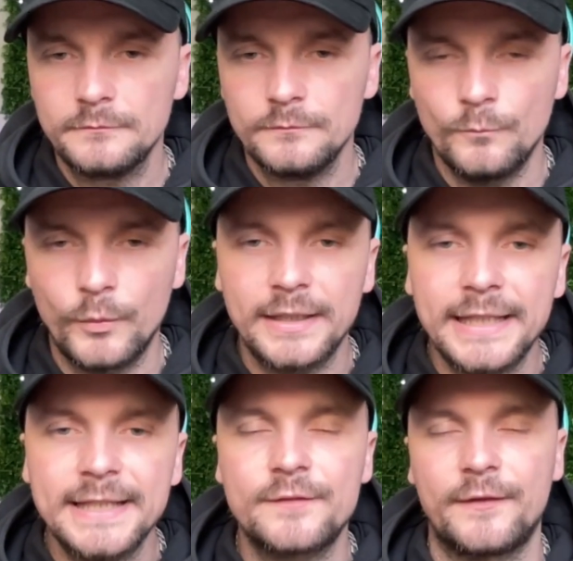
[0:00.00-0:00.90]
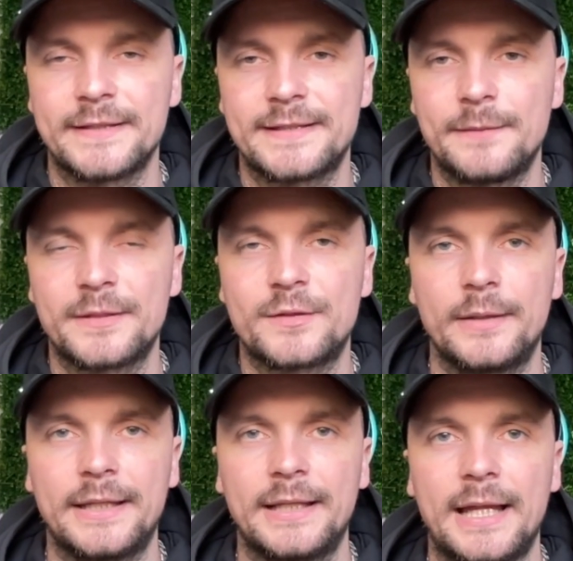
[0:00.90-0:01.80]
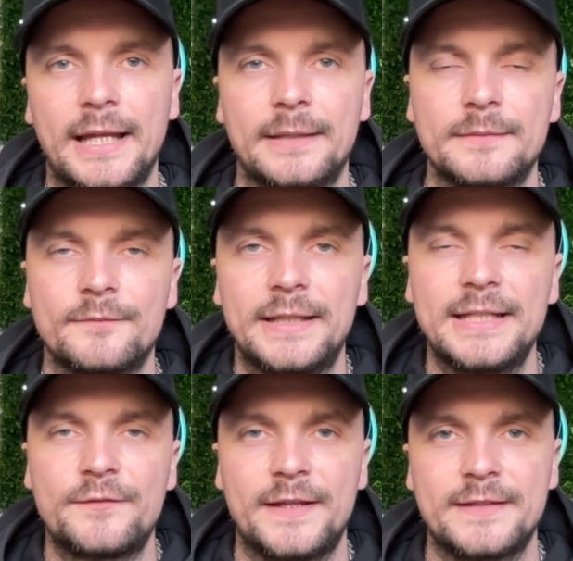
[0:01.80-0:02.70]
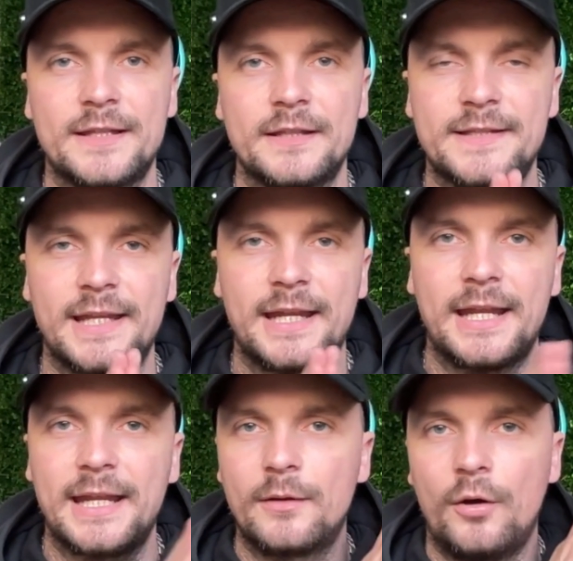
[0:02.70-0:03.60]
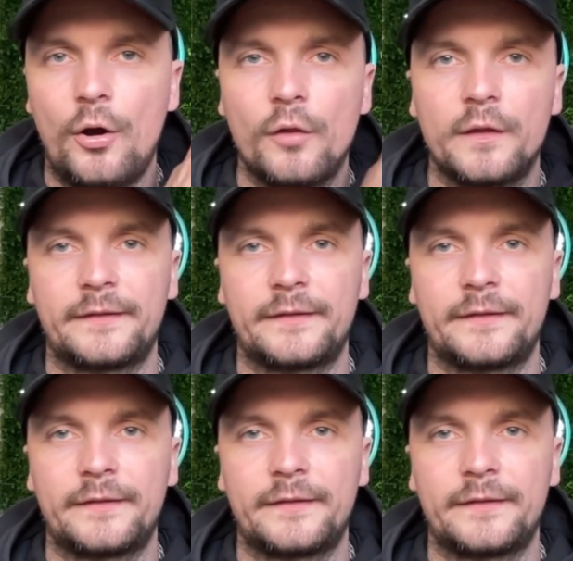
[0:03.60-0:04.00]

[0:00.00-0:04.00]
with Leeds fans in between, Leeds fans that say all that's